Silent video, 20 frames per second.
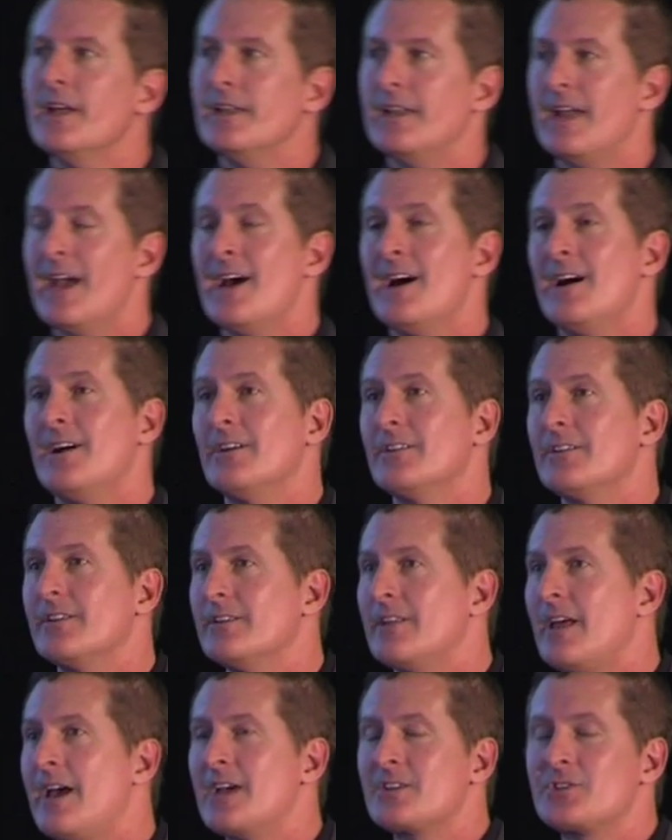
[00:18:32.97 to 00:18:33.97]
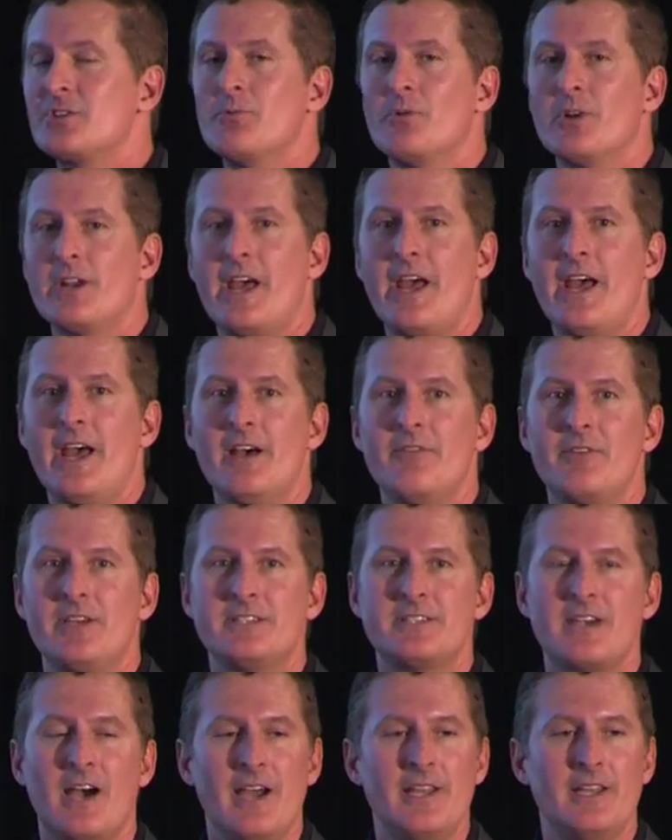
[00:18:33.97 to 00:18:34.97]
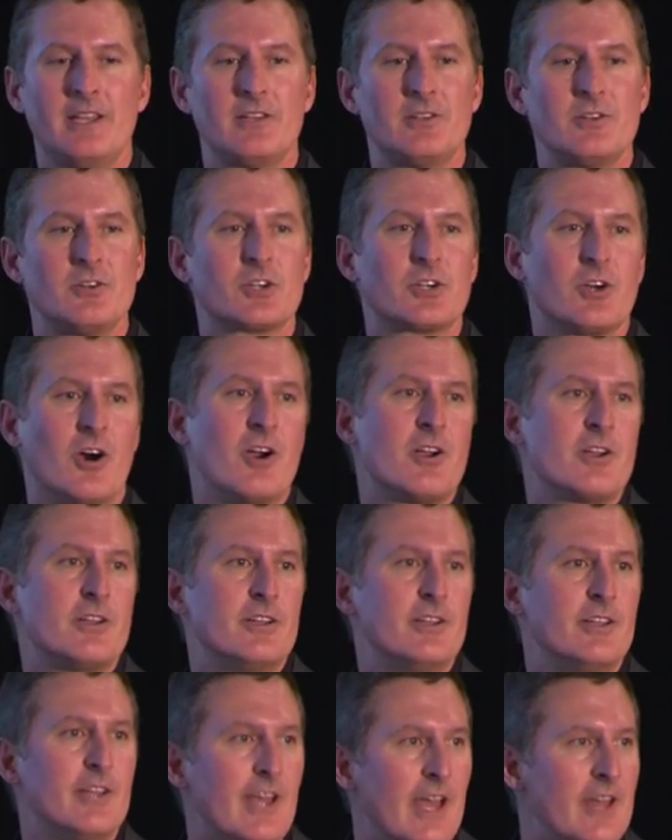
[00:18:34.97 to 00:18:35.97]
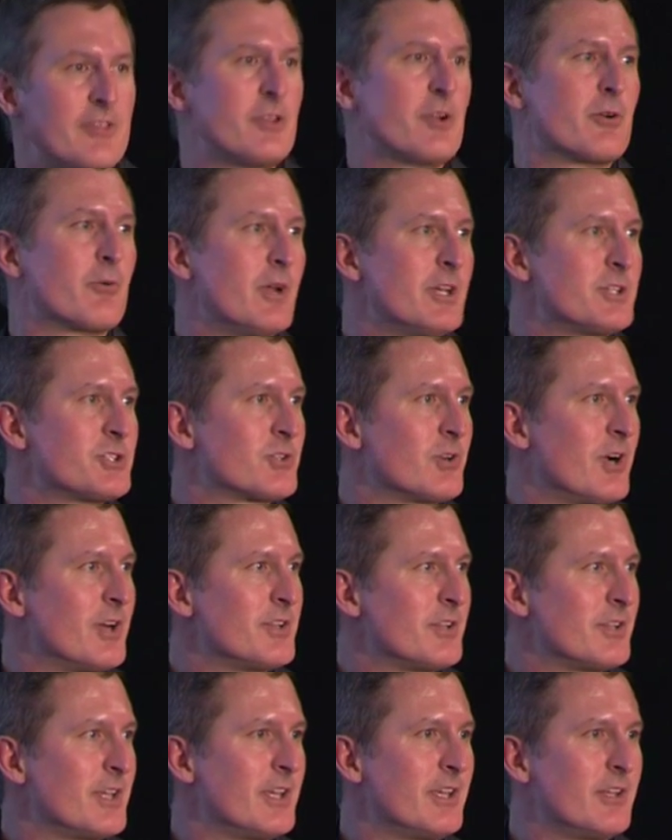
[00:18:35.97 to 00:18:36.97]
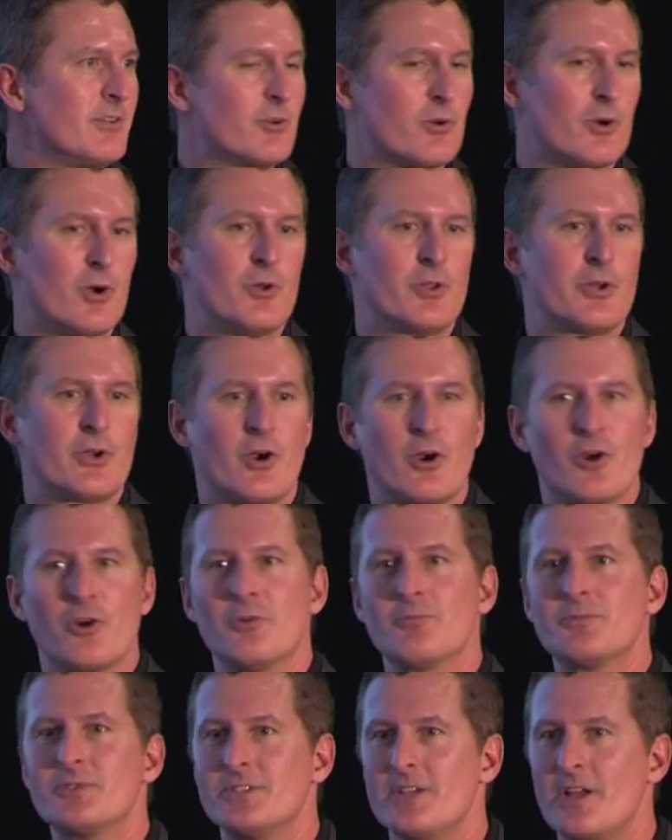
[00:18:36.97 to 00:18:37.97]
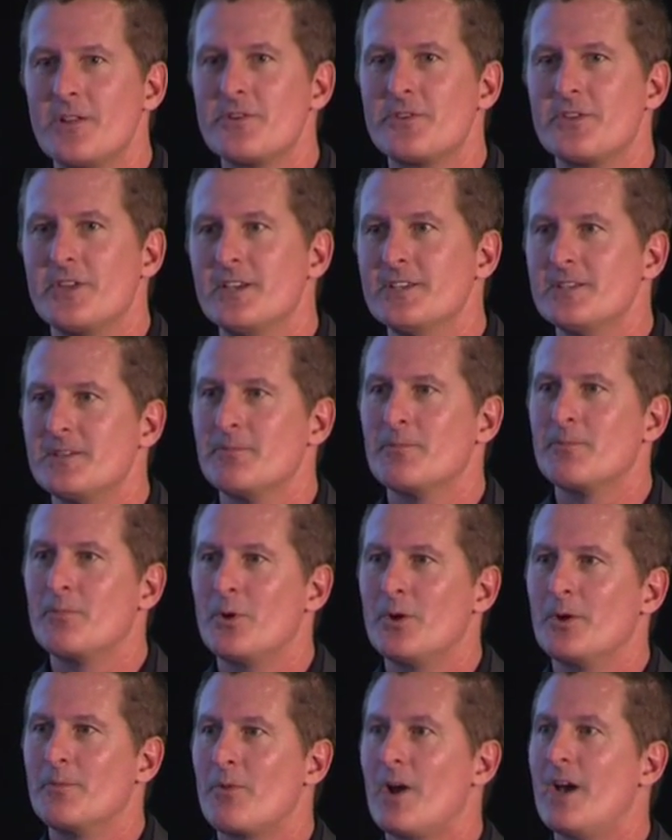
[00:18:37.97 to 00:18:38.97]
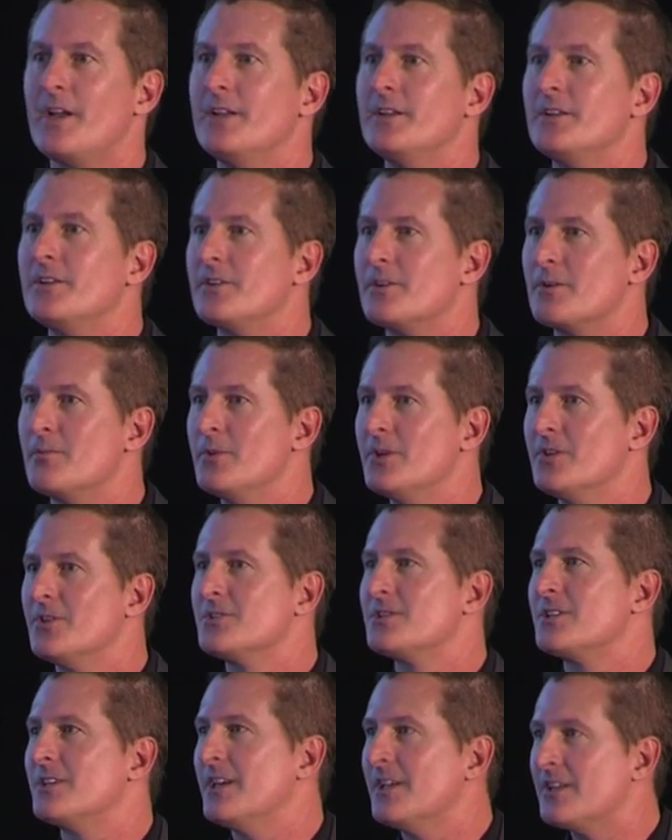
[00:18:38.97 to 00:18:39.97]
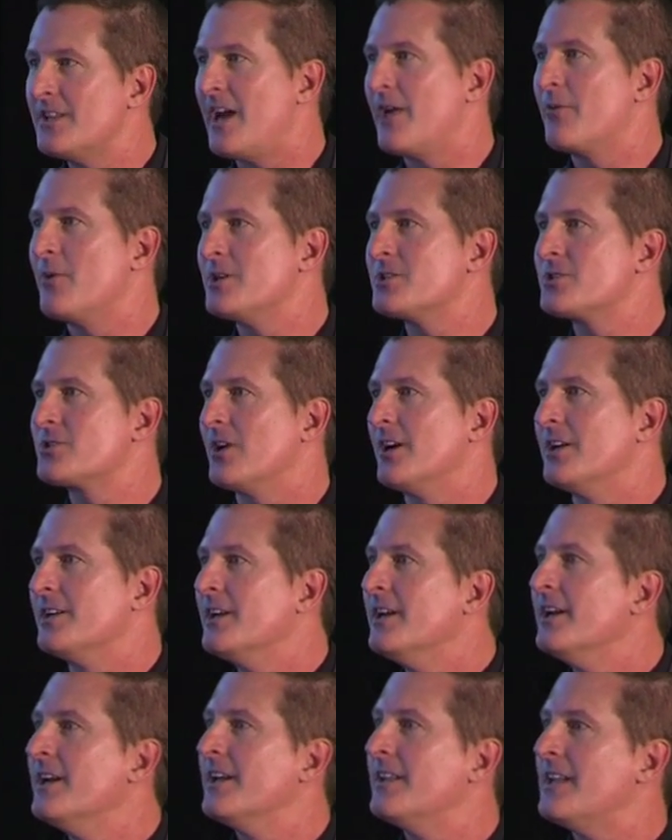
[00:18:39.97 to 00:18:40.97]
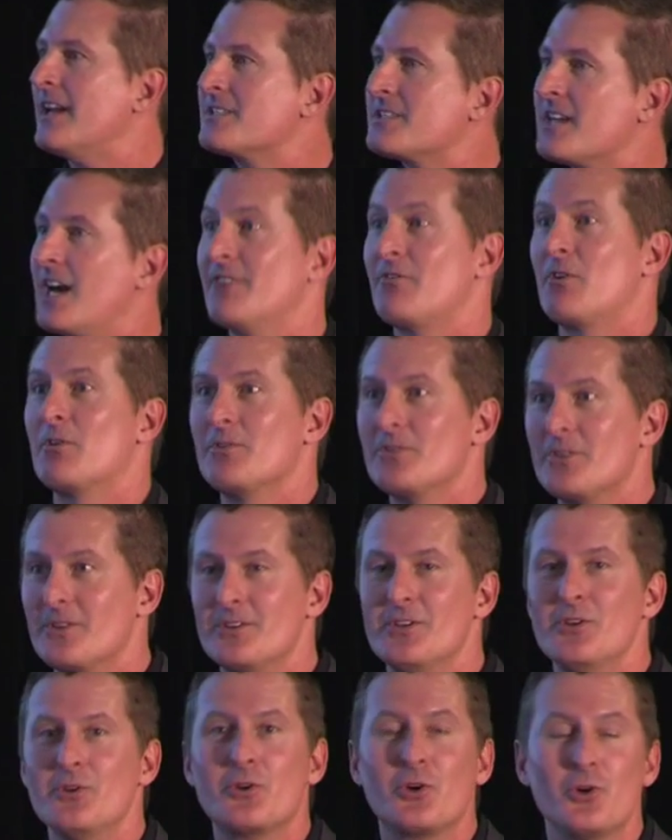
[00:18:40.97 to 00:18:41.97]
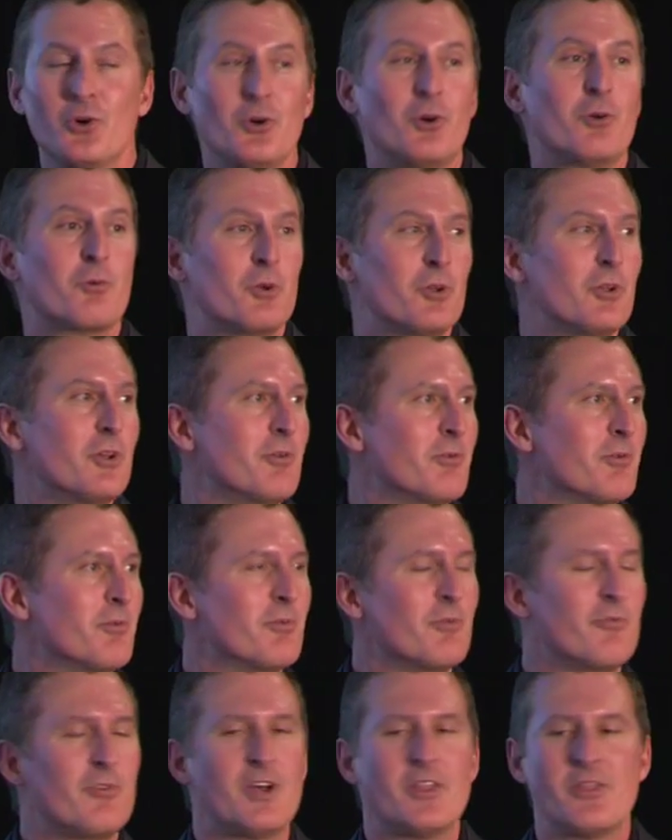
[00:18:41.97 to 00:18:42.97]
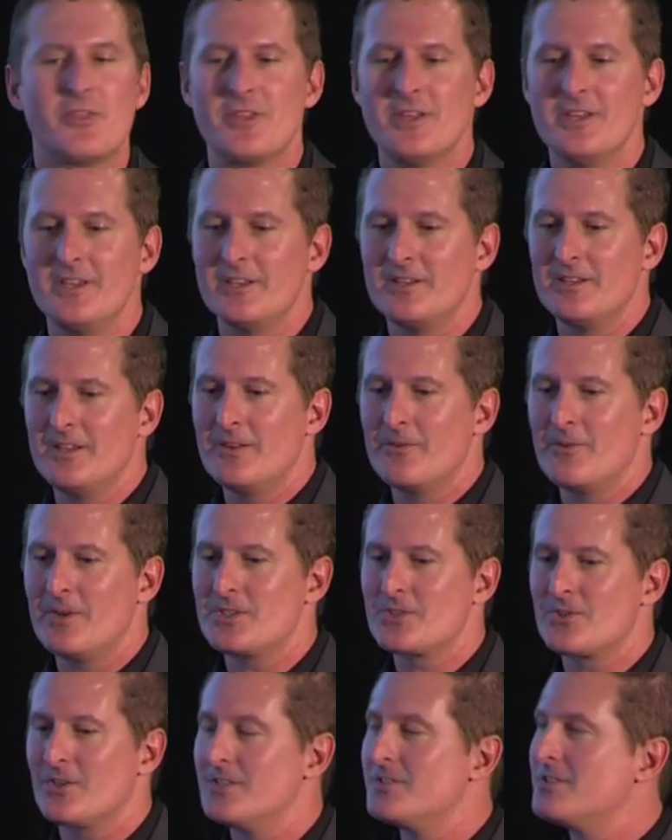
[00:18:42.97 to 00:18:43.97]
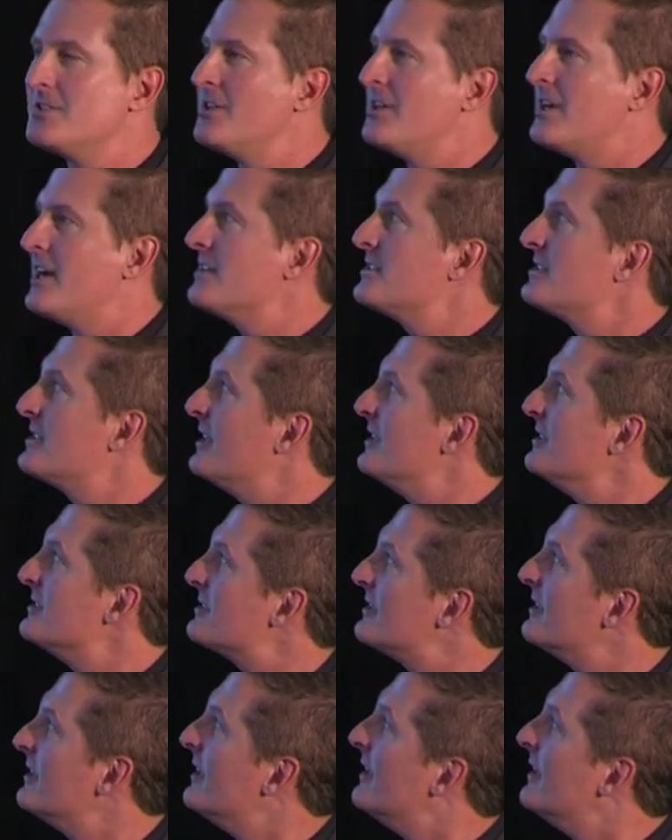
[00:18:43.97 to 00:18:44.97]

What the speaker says: Now they actually want to have a tiny little garden at their restaurant that they can grow their herbs and other things and put them right into their meals in that restaurant. And that's kind of the new, cool, really fun thing in restaurants in the United States.